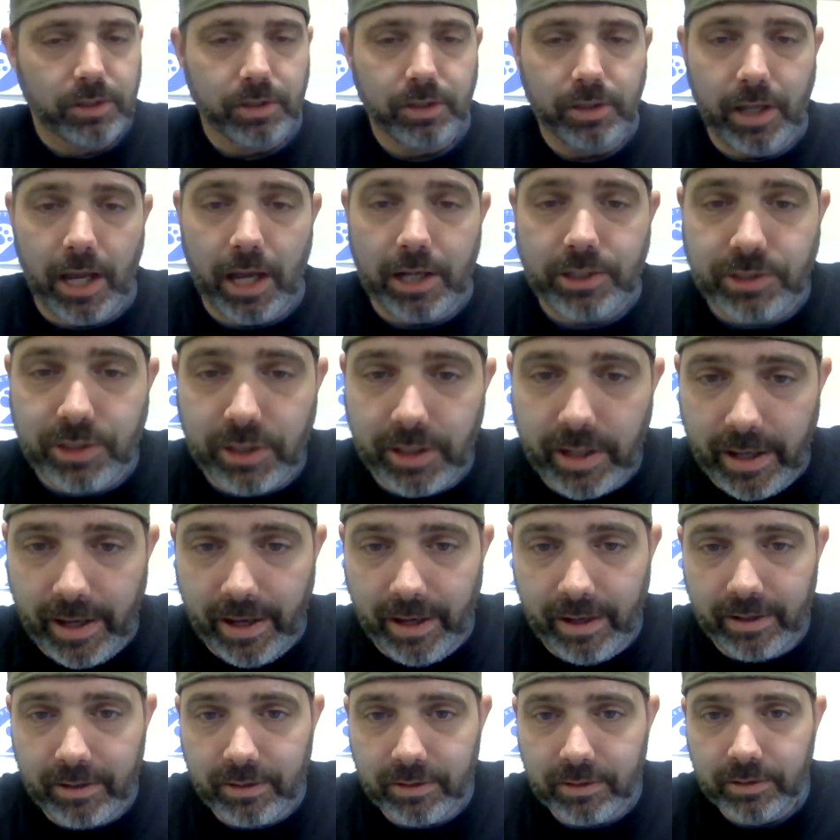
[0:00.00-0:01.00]

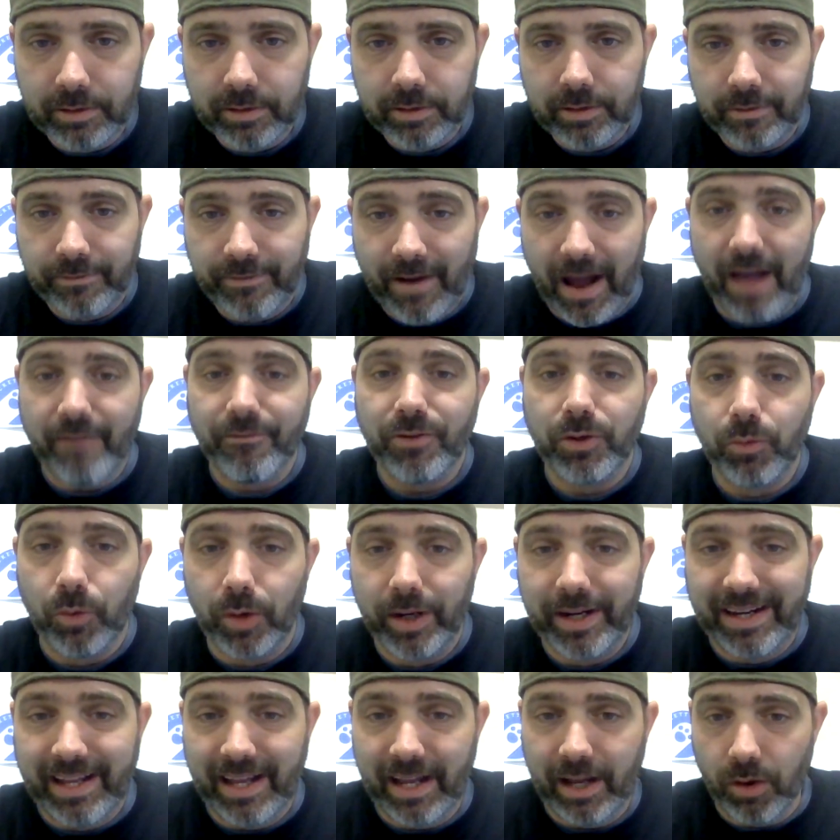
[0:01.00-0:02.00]
yesterday,
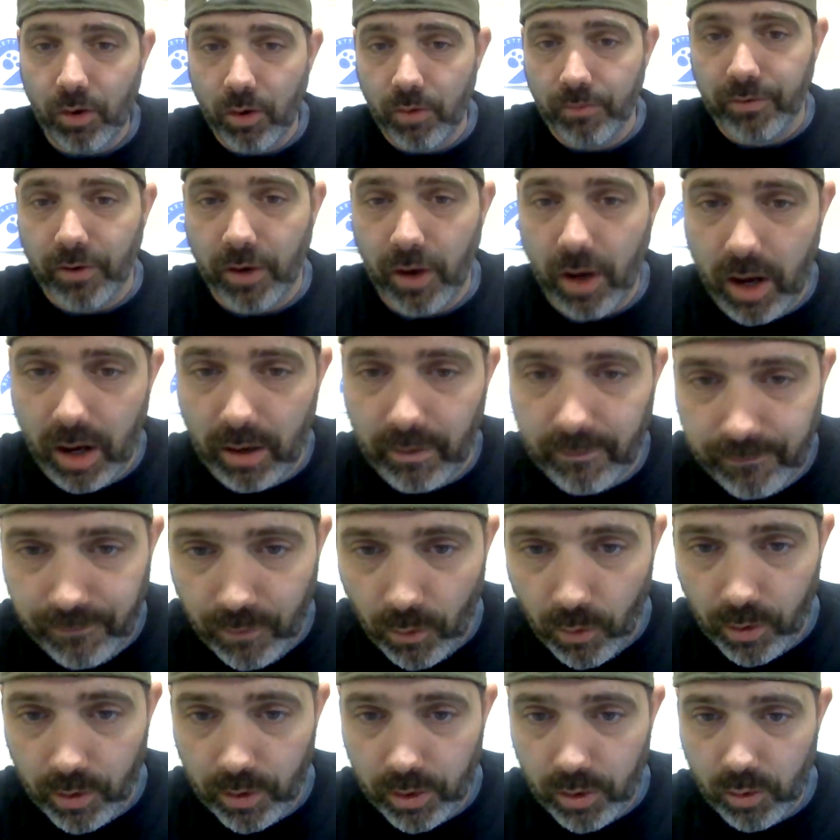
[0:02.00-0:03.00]
5-1 day overall,
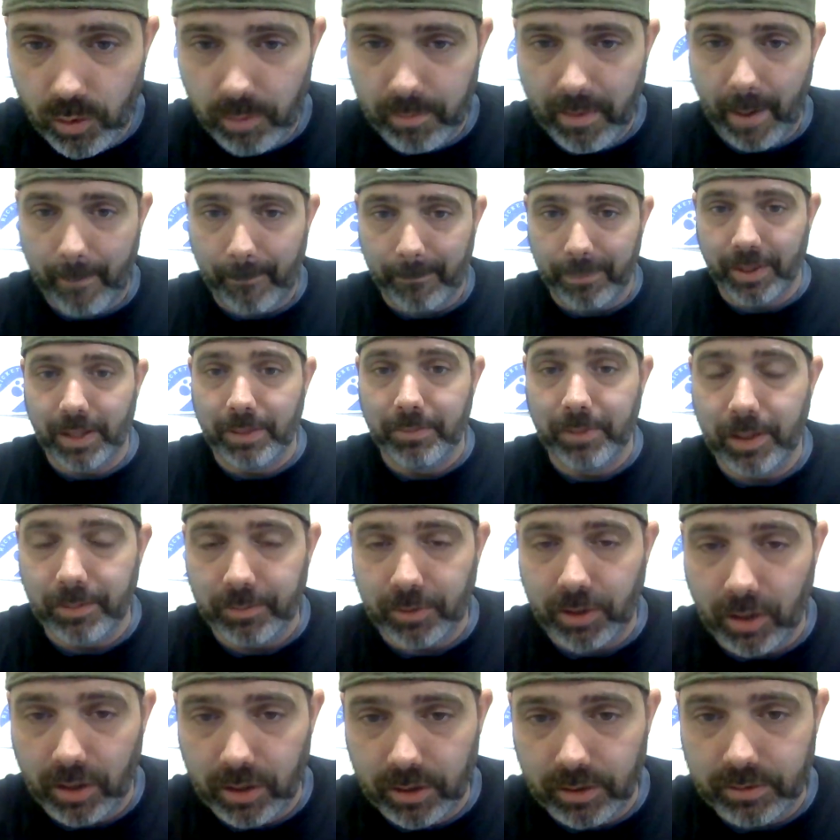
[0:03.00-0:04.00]
4-0 in my premium
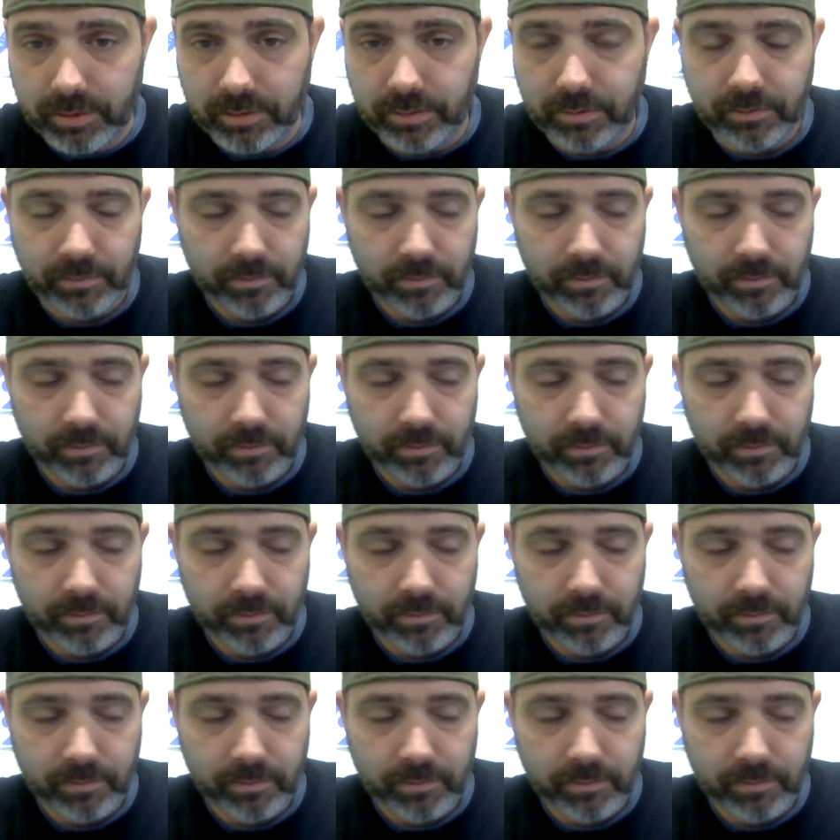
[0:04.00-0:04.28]
card.